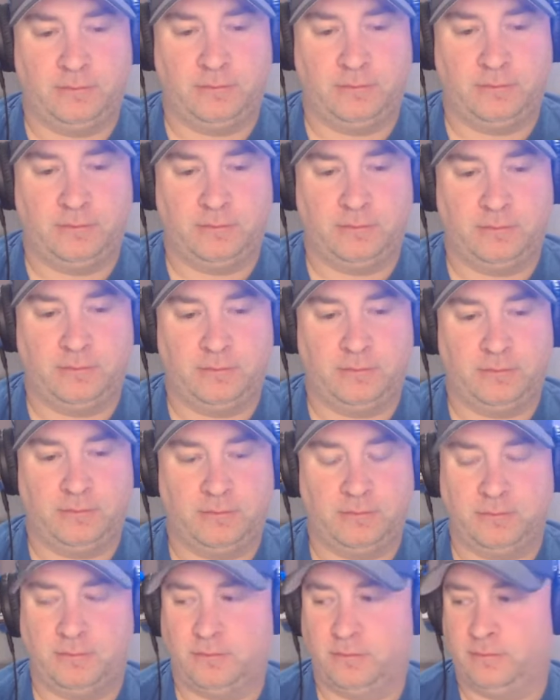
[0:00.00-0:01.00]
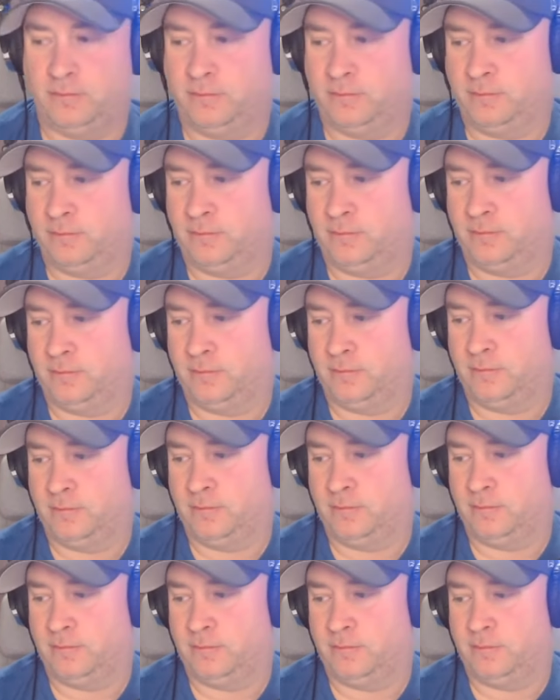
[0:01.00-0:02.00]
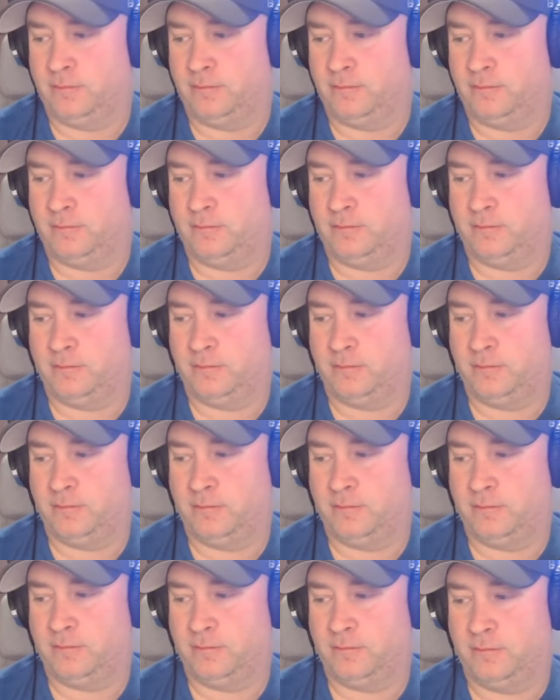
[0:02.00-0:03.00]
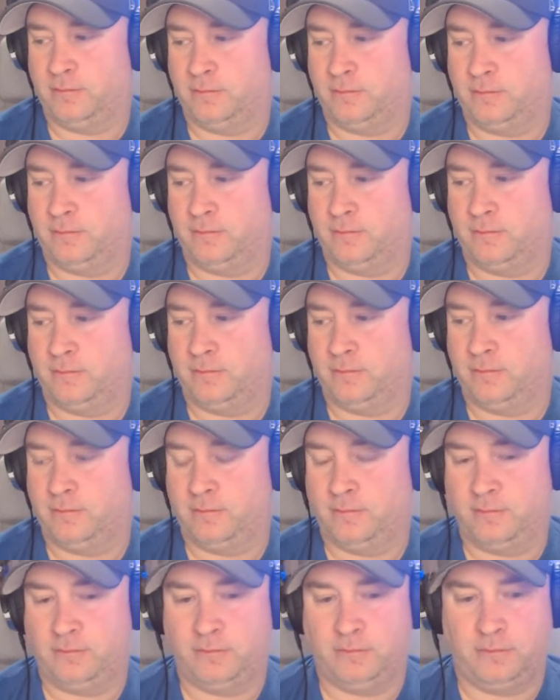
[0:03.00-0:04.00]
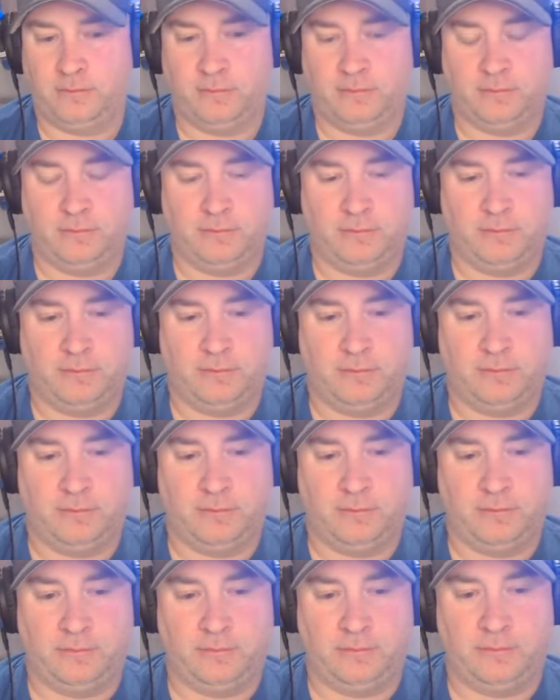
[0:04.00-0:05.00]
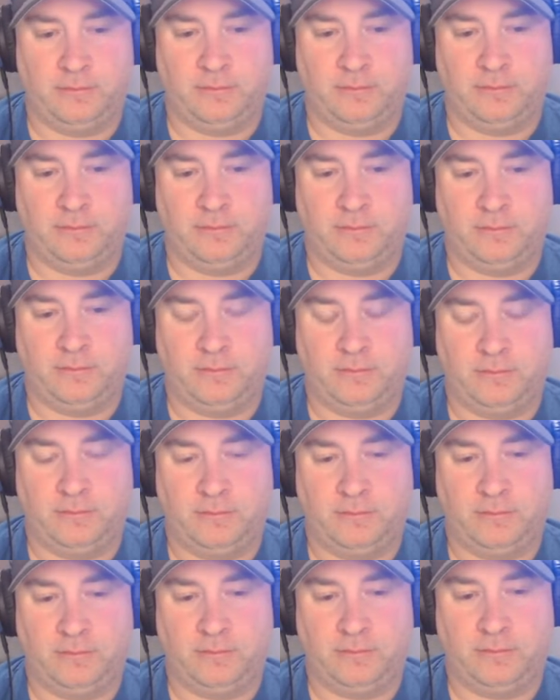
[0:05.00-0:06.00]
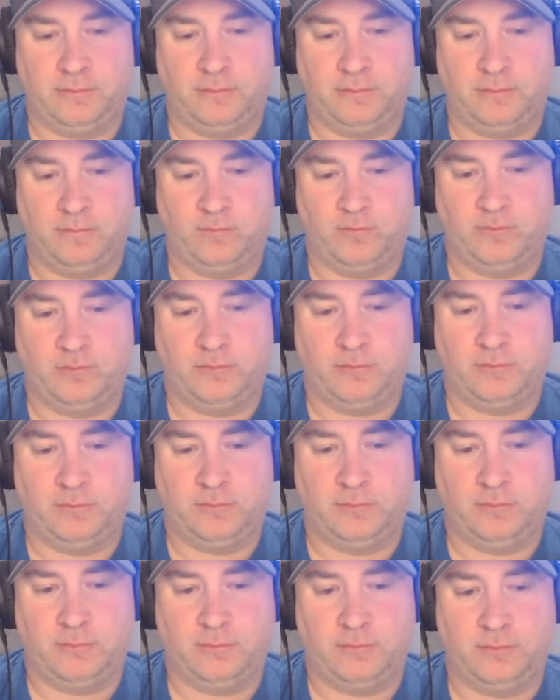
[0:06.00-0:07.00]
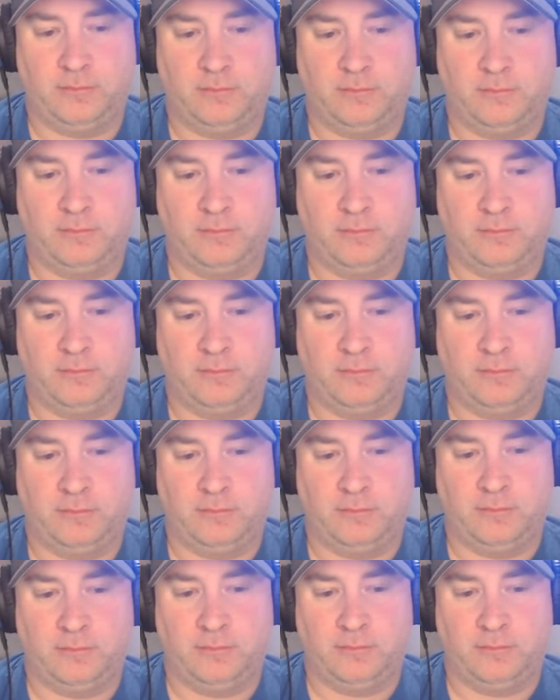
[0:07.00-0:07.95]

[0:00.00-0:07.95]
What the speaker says: This person isn't speaking.